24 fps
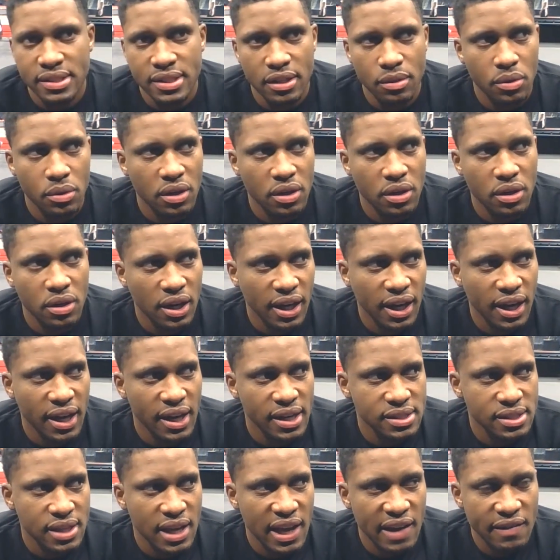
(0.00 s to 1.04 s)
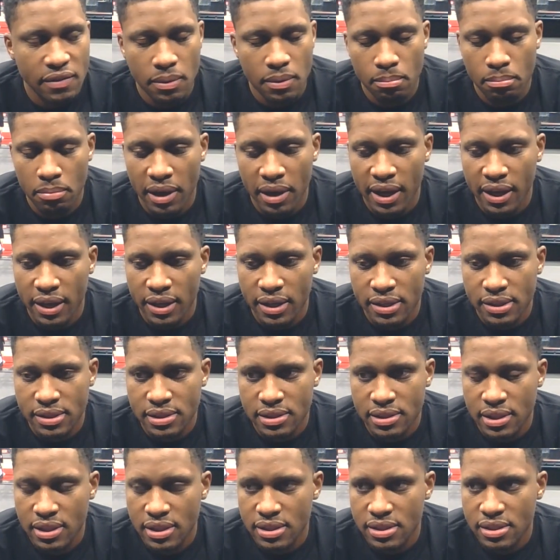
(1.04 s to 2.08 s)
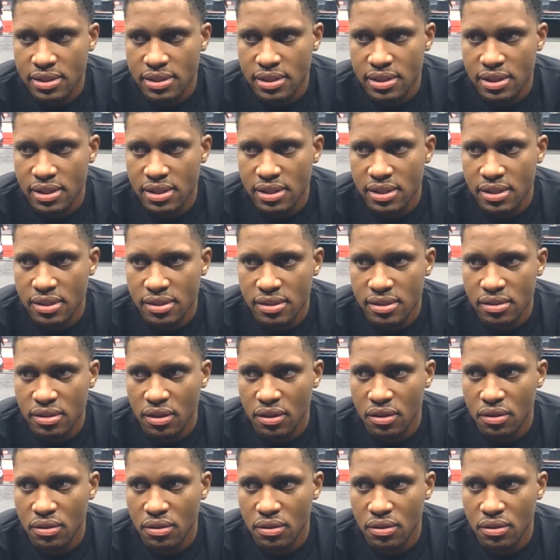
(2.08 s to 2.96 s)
another one of our guys. Having him back is you